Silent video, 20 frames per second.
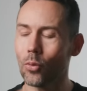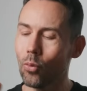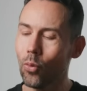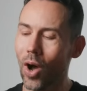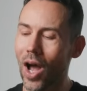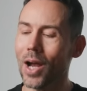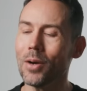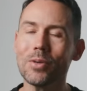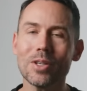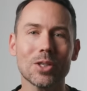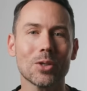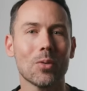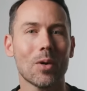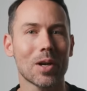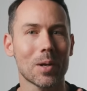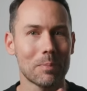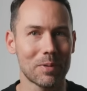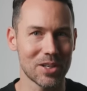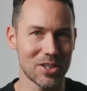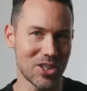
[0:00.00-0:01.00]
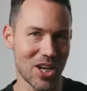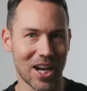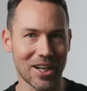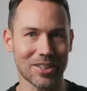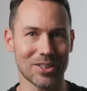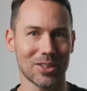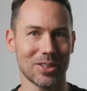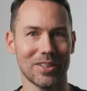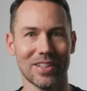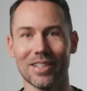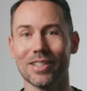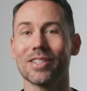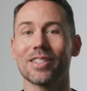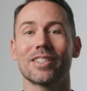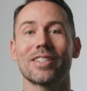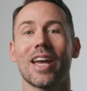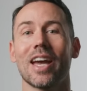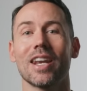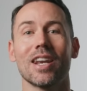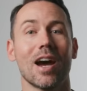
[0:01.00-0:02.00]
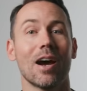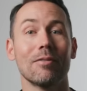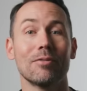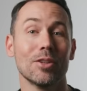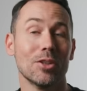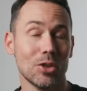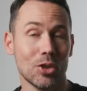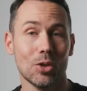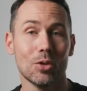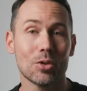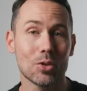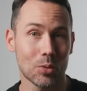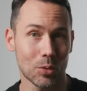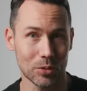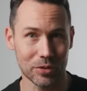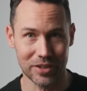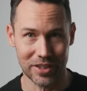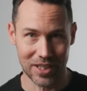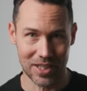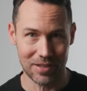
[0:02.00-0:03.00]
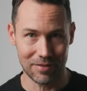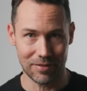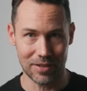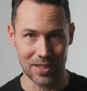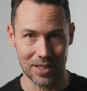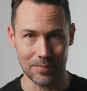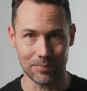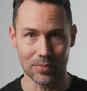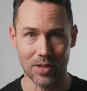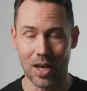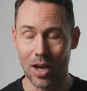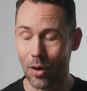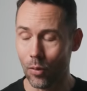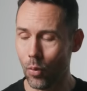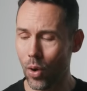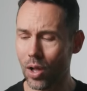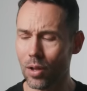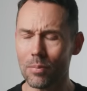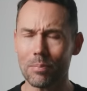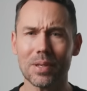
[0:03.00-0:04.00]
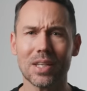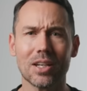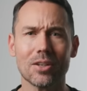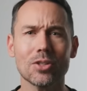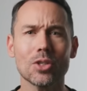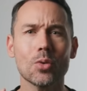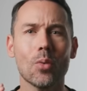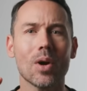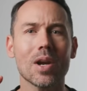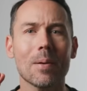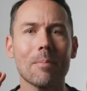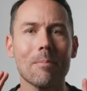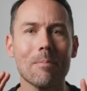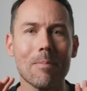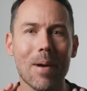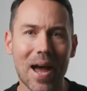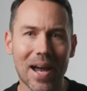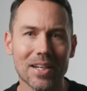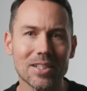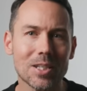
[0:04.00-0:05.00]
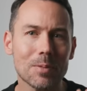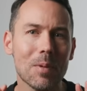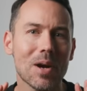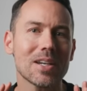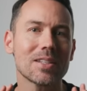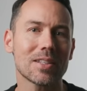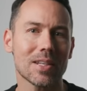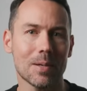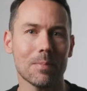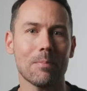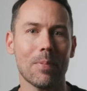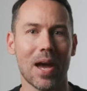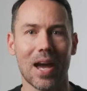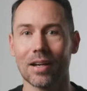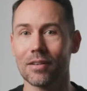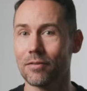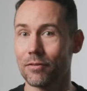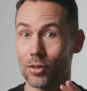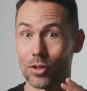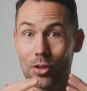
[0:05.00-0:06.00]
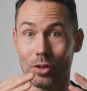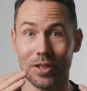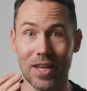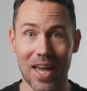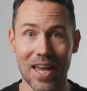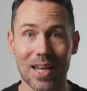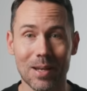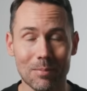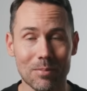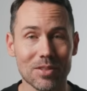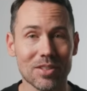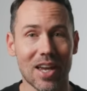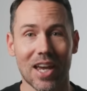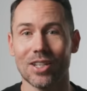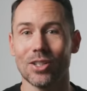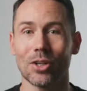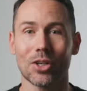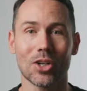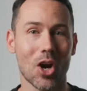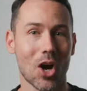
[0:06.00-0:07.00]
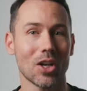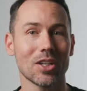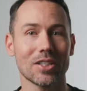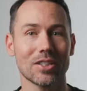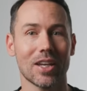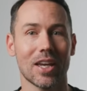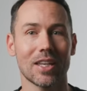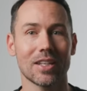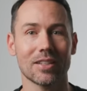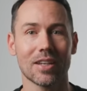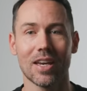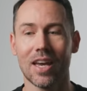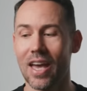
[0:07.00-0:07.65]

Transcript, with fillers: why would you want a projector instead of your usual TV? Well, because you want to maximize impact for your games and your content,